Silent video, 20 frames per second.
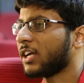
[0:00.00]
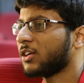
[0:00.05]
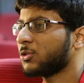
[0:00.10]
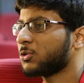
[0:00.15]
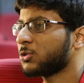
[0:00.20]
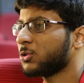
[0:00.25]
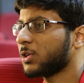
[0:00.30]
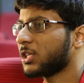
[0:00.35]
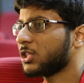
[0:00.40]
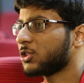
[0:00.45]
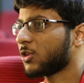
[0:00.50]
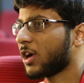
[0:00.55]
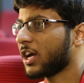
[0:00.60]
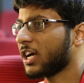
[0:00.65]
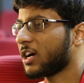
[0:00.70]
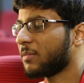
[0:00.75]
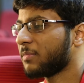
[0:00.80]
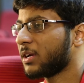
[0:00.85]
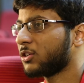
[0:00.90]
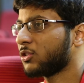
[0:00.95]
I used to
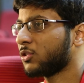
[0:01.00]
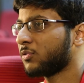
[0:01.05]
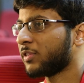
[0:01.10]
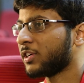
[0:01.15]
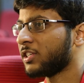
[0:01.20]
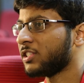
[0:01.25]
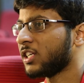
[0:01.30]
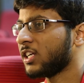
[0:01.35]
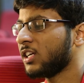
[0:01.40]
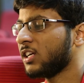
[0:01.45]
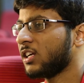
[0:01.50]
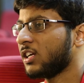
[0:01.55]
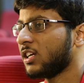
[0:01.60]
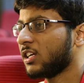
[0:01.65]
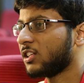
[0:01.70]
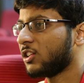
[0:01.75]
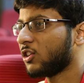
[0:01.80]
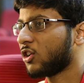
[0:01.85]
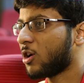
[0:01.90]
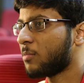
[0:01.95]
enjoy coming to FIITJEE.
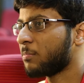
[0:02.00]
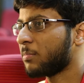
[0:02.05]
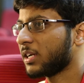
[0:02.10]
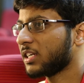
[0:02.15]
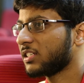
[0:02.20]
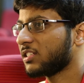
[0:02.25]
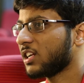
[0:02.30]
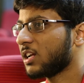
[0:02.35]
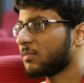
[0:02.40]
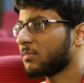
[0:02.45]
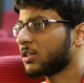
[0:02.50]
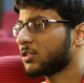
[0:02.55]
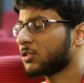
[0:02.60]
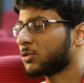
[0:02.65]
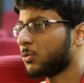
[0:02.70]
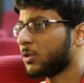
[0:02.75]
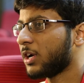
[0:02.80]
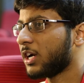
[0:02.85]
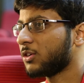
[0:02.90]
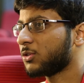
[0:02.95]
The competition among
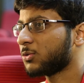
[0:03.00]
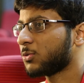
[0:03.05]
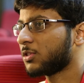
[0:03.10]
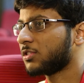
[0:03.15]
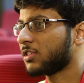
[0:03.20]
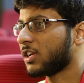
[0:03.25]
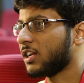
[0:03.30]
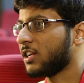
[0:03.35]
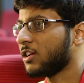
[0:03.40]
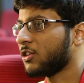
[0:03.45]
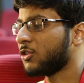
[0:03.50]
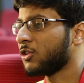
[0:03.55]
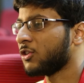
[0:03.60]
students was really